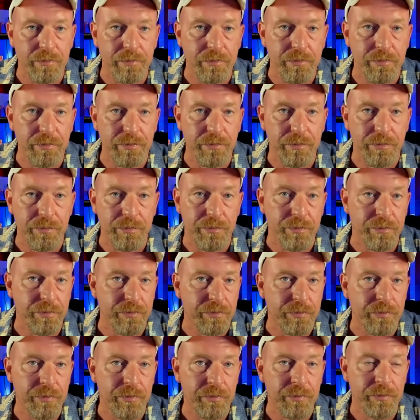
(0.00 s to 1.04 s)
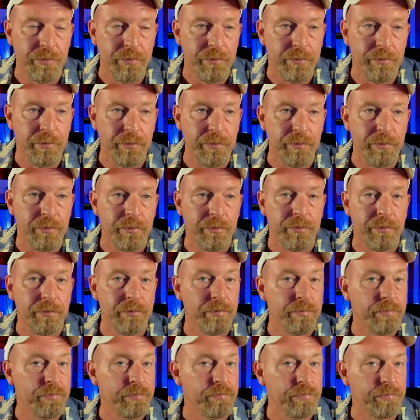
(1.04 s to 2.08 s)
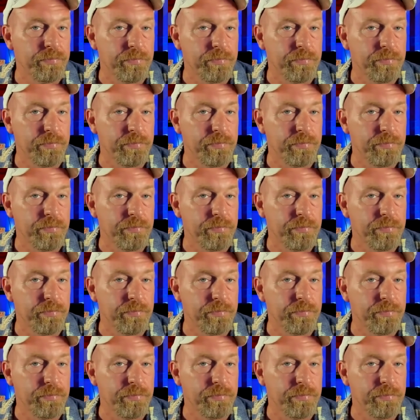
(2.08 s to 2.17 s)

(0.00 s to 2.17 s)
Nobody speaks.